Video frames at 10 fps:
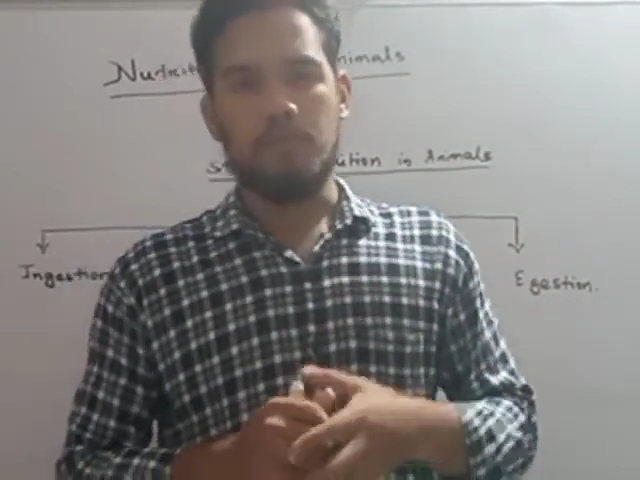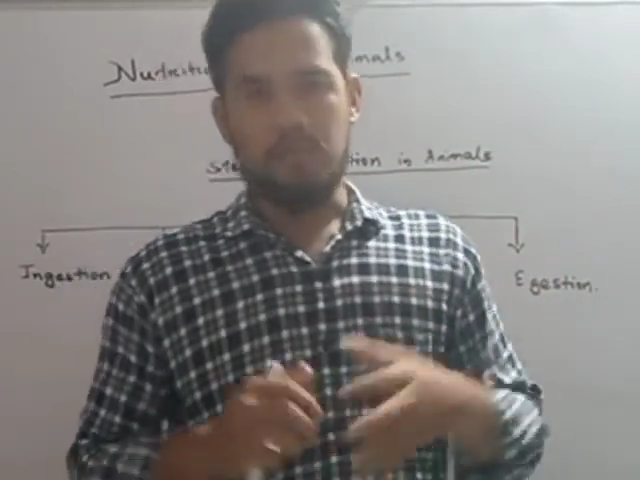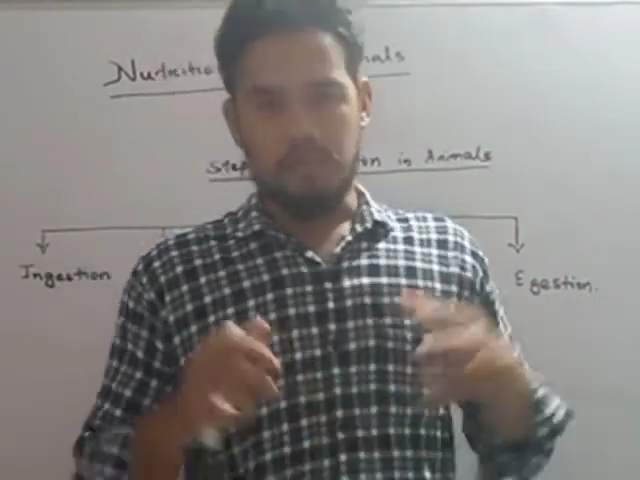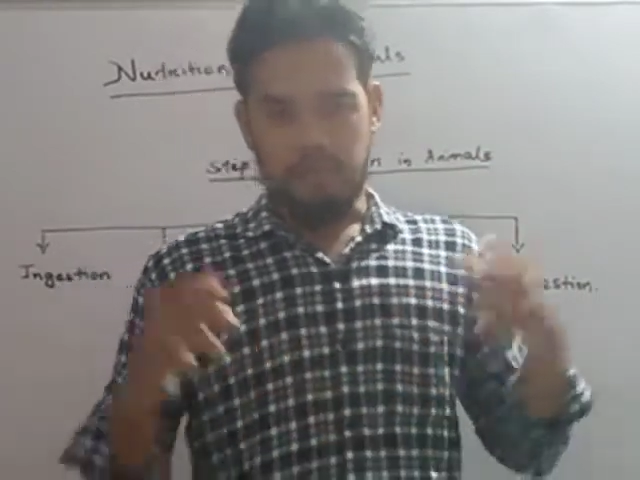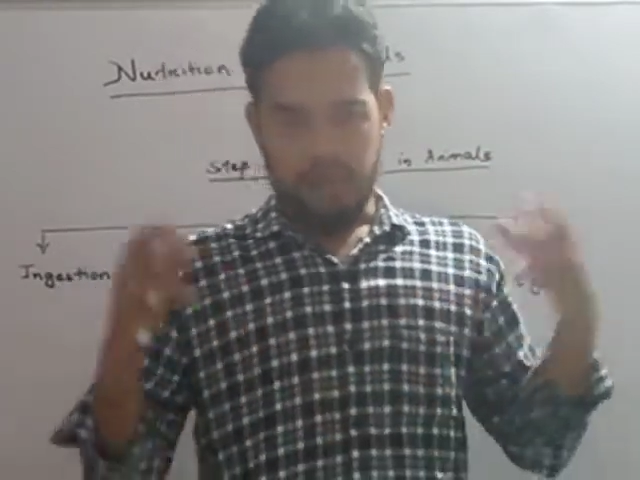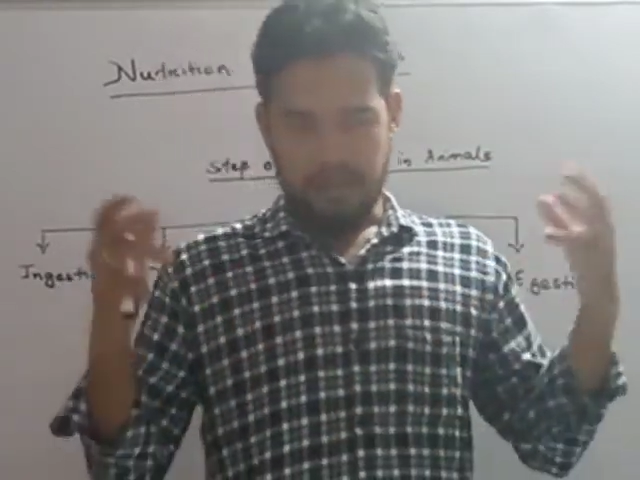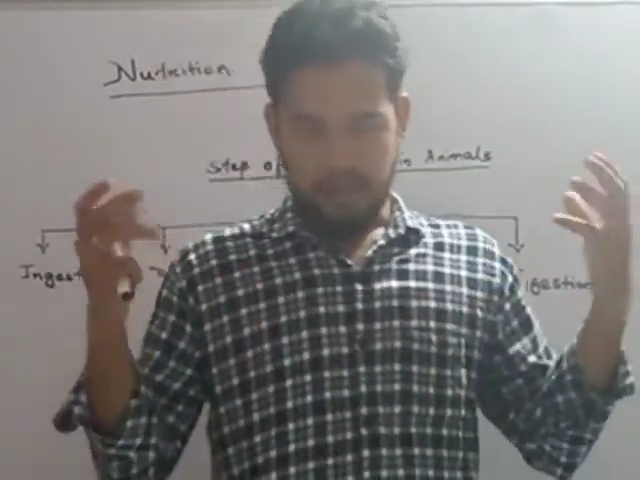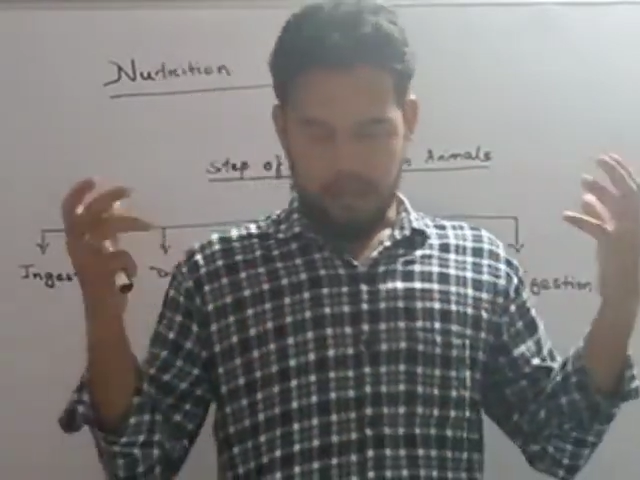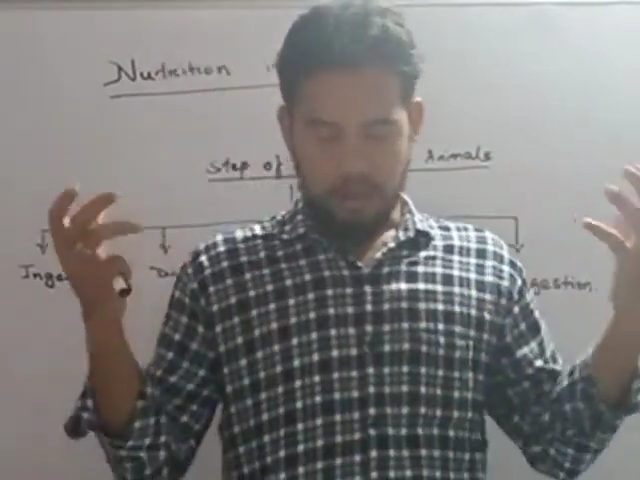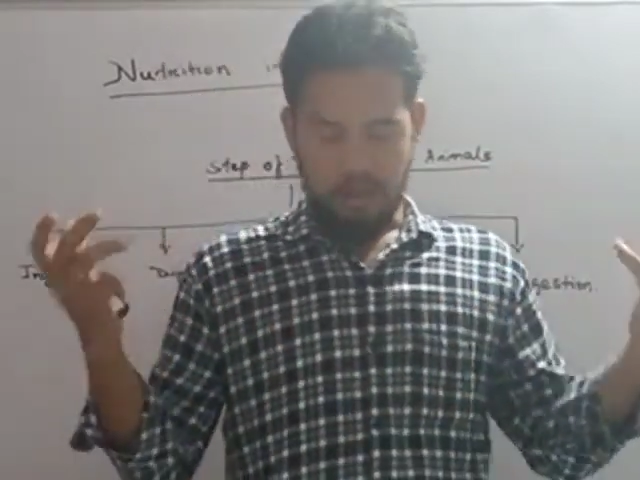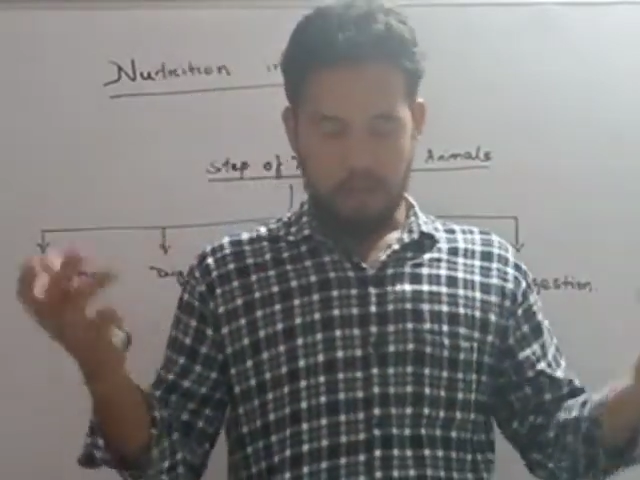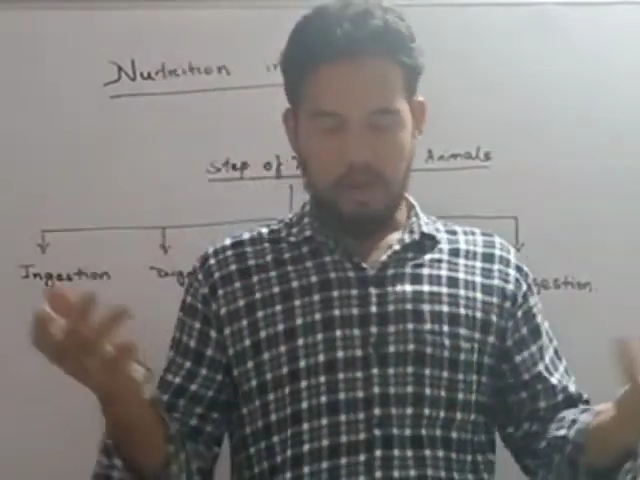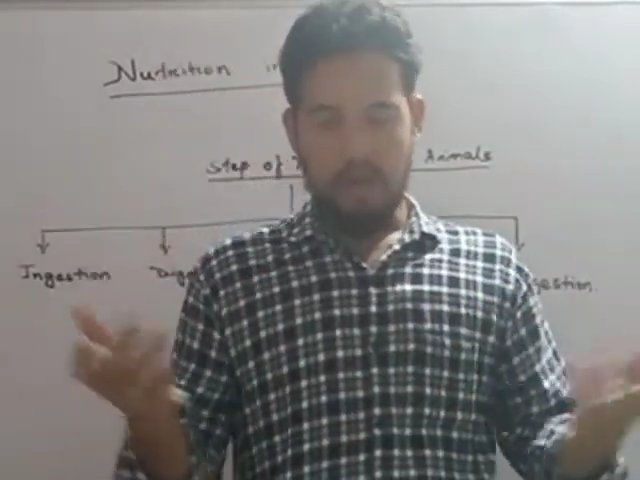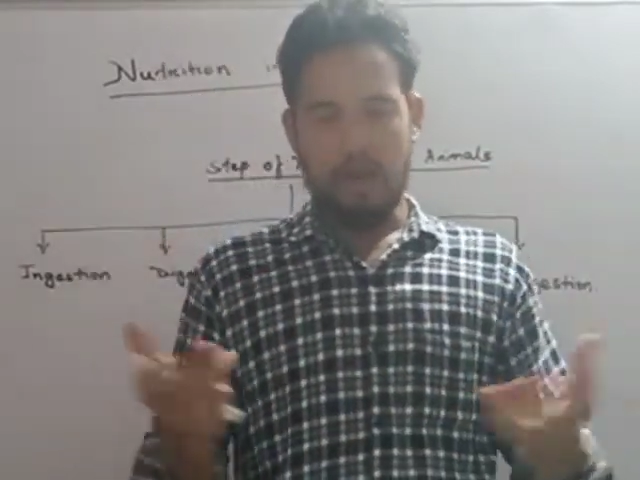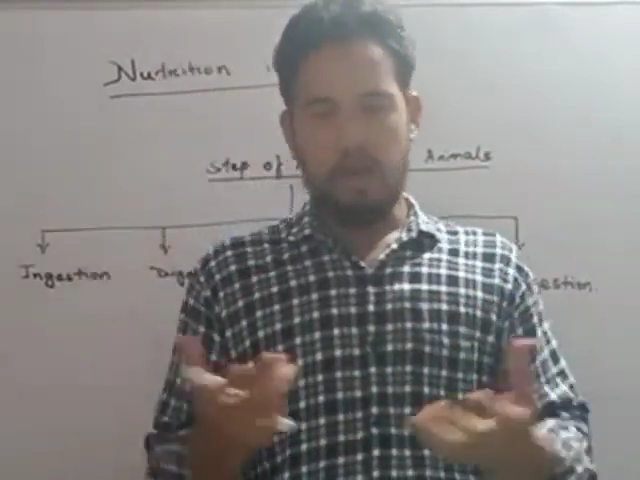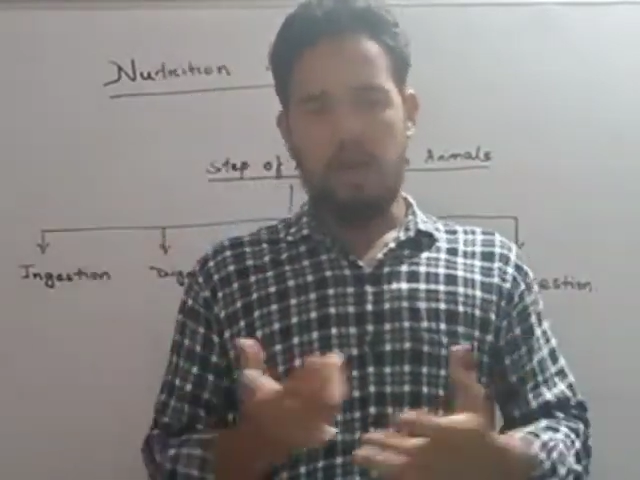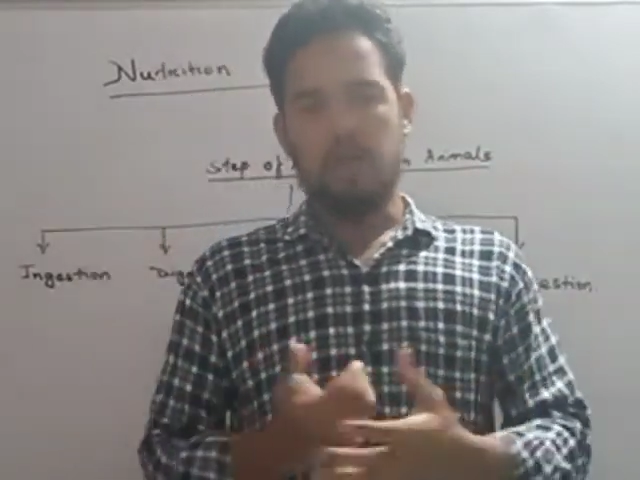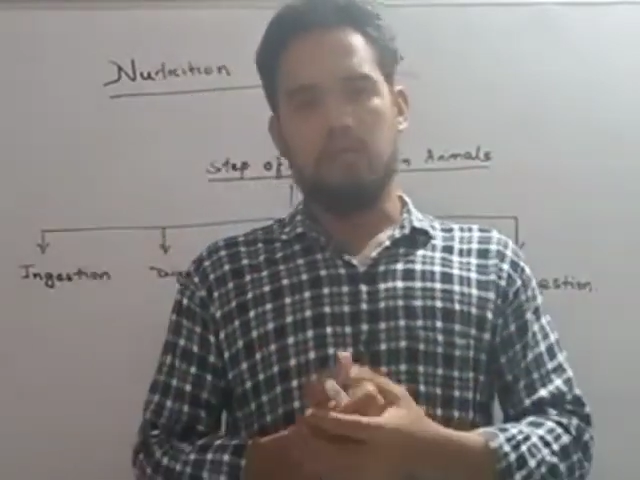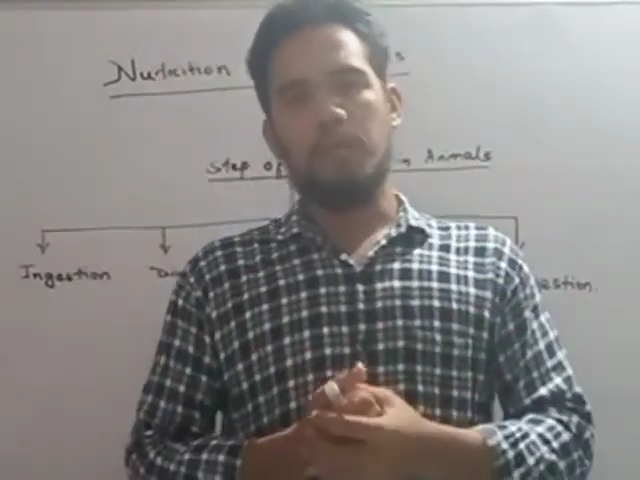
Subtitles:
by